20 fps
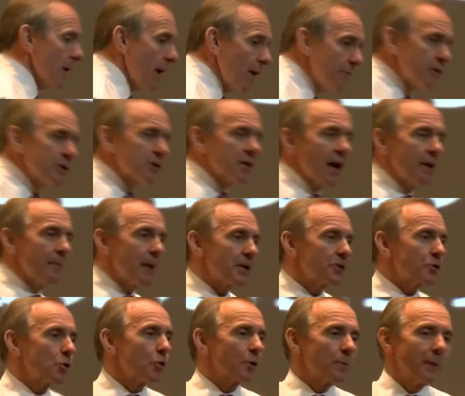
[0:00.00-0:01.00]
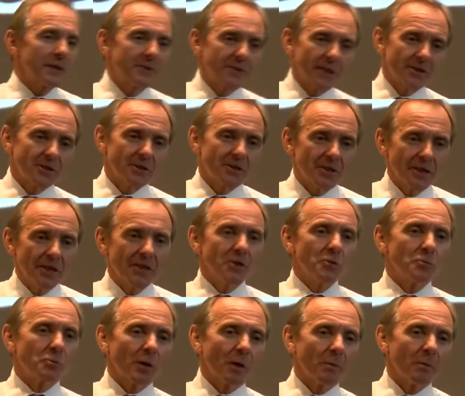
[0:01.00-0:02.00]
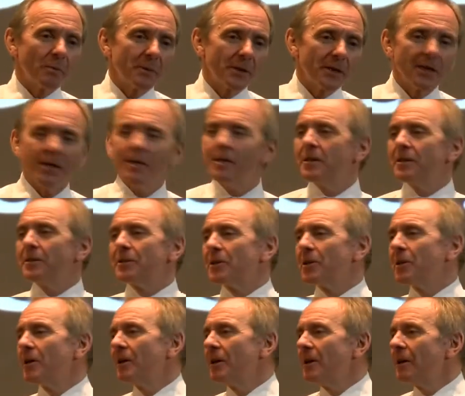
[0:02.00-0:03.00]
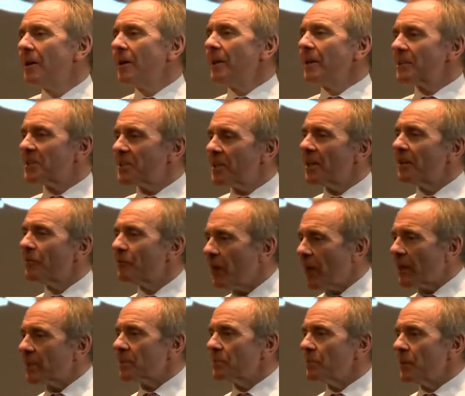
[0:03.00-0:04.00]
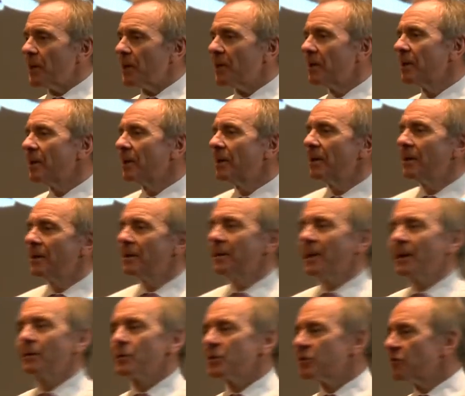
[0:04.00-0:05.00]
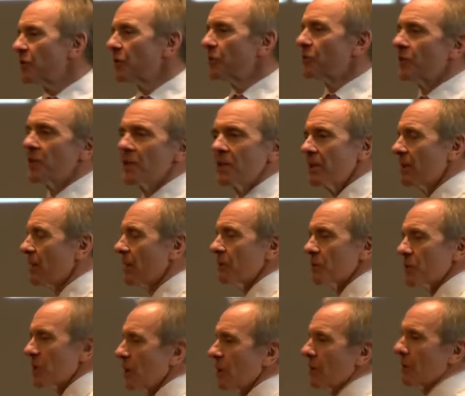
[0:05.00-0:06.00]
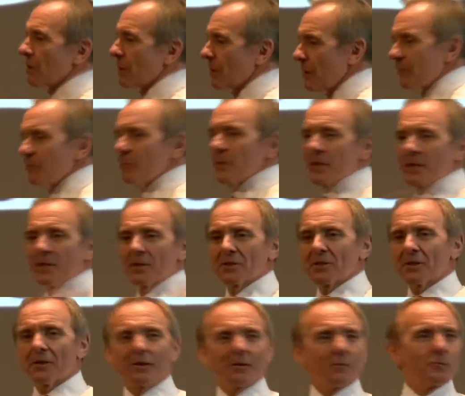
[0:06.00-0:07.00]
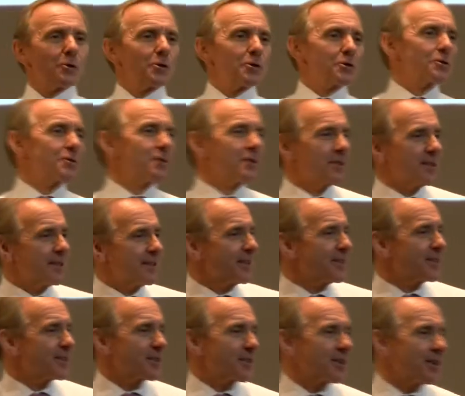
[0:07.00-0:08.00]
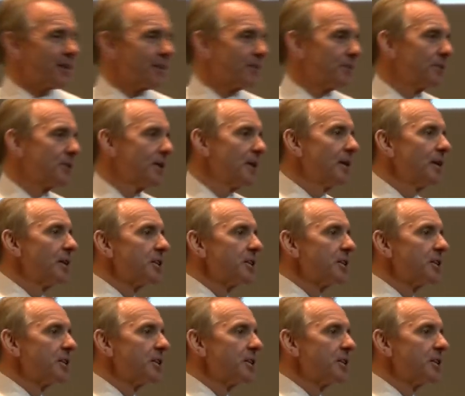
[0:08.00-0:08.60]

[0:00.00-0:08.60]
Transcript: Every time I talk about Texas City, you probably heard, it still affects me. That was 50, however many years ago it was, 30 years ago.